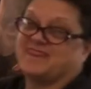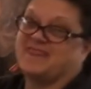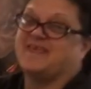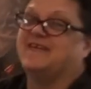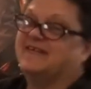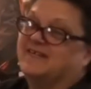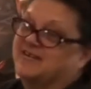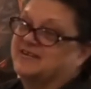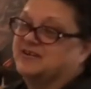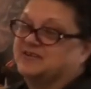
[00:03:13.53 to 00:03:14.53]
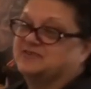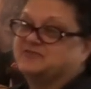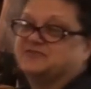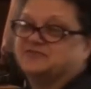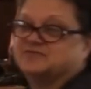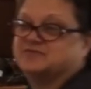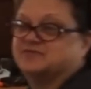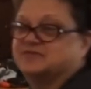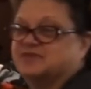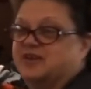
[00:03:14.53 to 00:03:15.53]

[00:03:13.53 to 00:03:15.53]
So that's the morning.